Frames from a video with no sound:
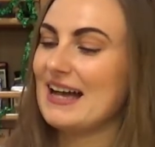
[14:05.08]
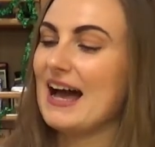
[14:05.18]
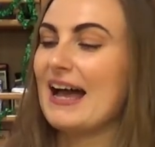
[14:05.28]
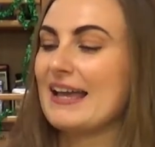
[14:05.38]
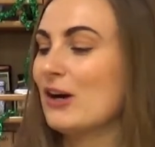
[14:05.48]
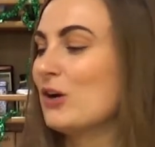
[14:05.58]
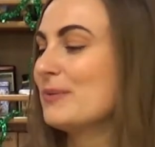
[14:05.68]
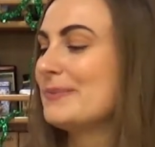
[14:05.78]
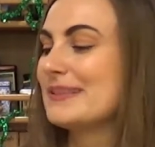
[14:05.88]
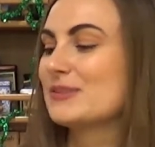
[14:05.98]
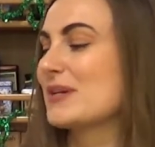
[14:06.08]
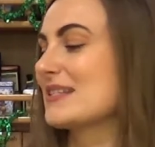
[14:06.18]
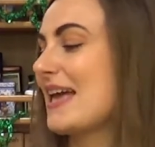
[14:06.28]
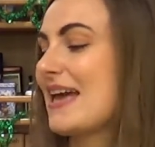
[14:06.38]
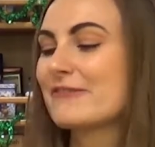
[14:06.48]
I hope it
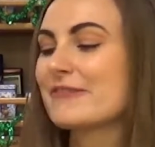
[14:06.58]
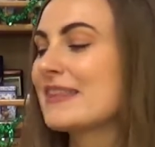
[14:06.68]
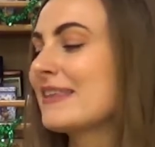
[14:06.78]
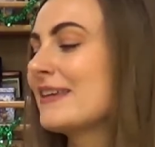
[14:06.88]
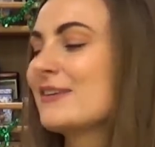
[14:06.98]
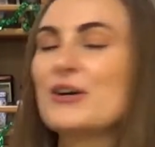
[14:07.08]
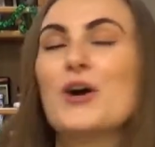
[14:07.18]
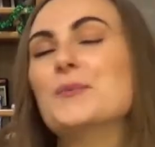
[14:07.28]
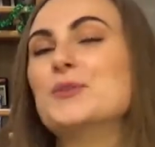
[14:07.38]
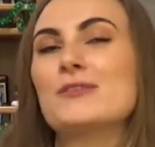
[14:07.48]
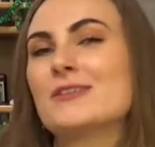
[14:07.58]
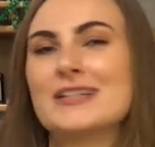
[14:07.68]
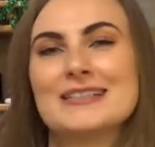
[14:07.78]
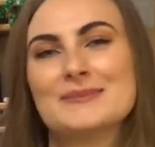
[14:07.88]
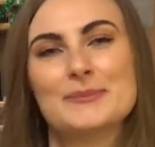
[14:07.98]
was everything you hoped for
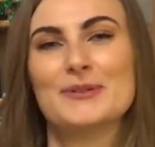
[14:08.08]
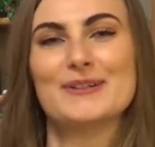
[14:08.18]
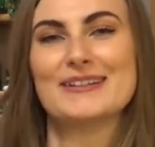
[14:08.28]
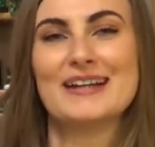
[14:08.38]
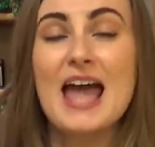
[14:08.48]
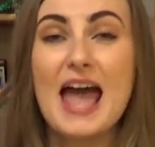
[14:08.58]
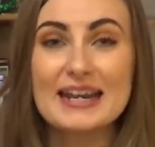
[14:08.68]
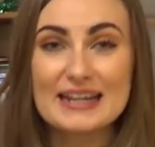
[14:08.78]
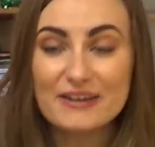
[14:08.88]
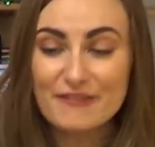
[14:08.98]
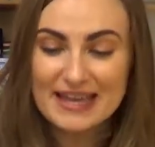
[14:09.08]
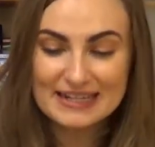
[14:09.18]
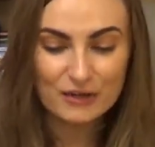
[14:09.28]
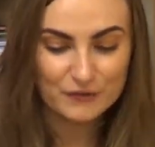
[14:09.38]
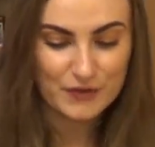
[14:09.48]
and more. And if
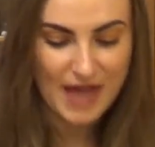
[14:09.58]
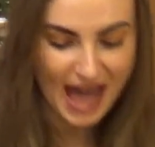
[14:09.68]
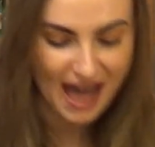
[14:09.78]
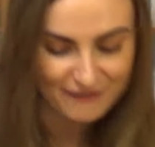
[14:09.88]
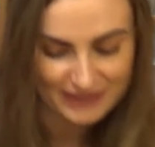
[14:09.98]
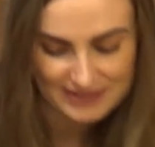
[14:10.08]
any of you have any